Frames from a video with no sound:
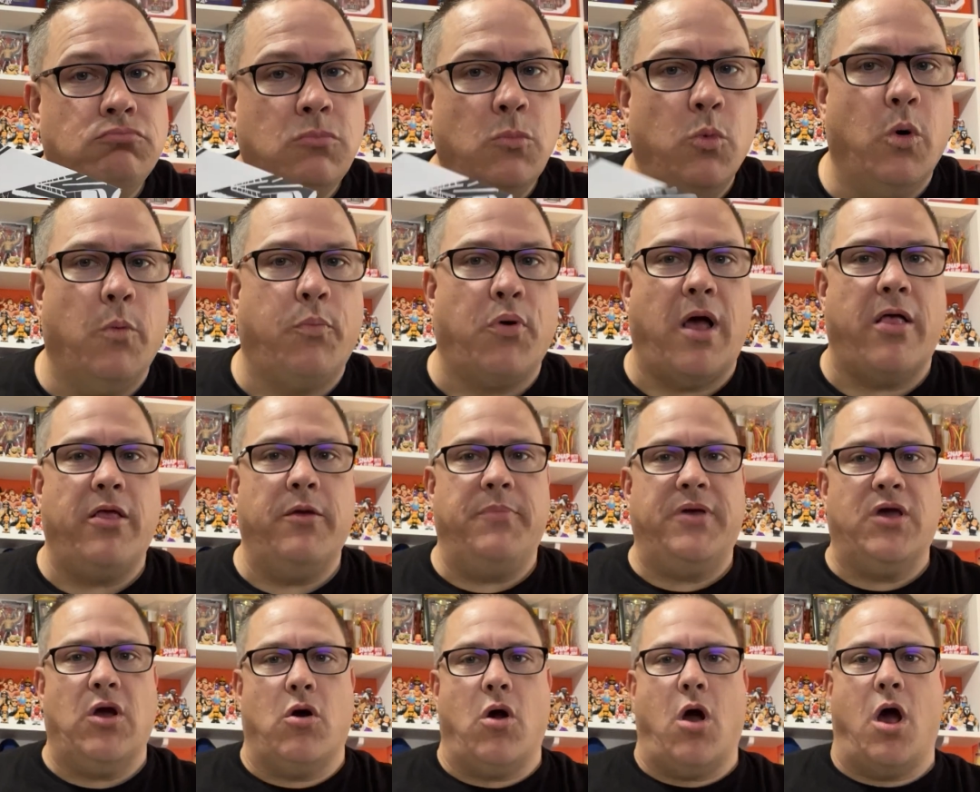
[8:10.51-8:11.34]
will probably
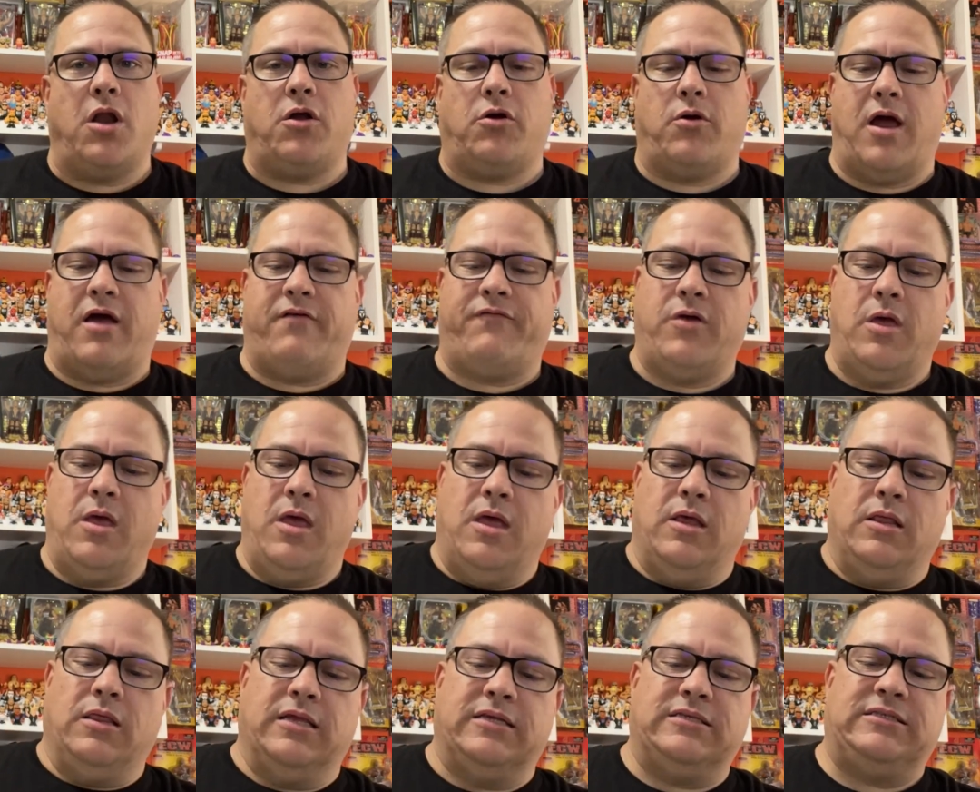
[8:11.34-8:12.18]
be our autograph.
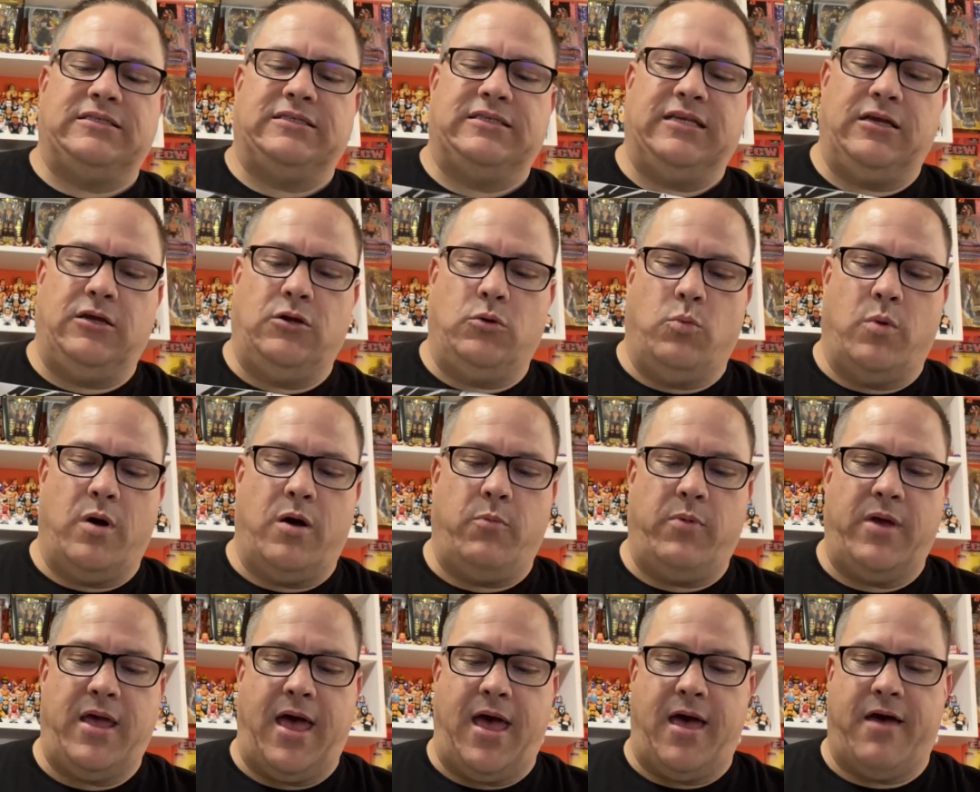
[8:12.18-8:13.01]
Let's see what
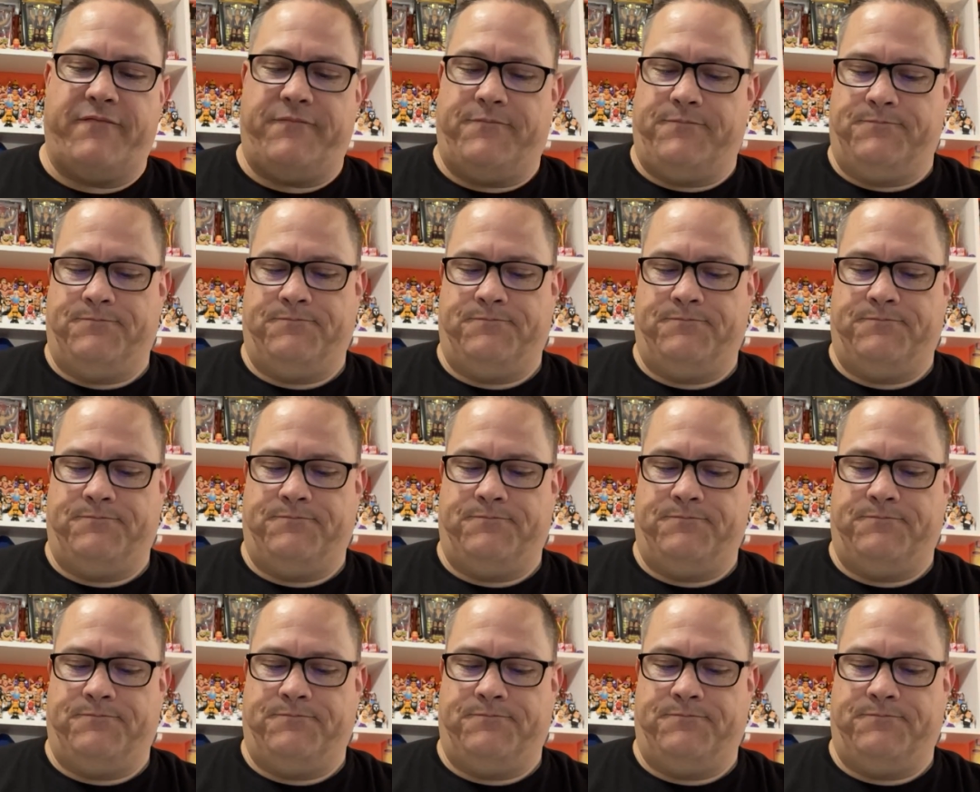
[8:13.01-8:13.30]
we have.